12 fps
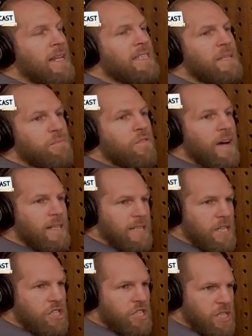And the simple
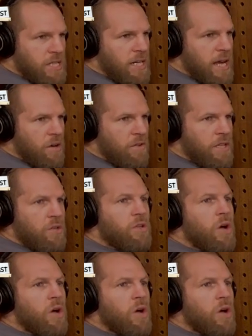fact is, she's unhealthy.